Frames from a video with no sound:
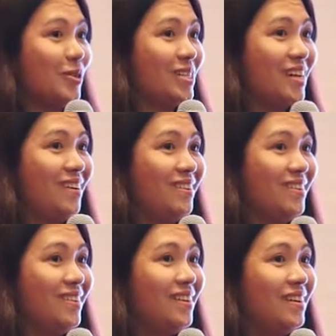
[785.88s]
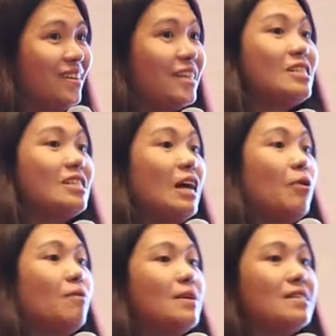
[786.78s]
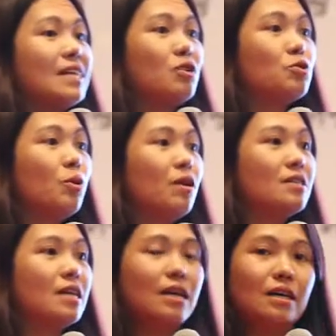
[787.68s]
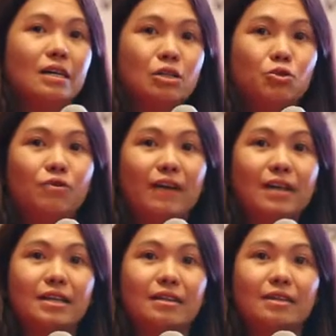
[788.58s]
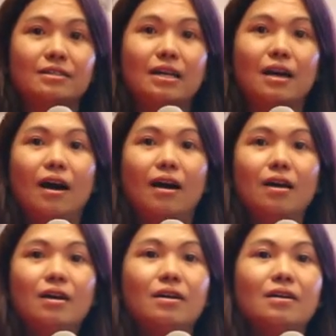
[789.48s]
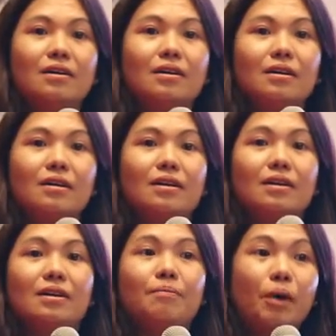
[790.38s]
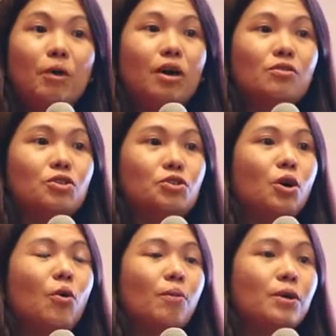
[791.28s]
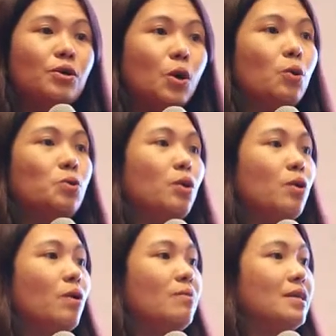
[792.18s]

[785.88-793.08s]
So we just show the amount of the electricity bill, but in our sustainability report,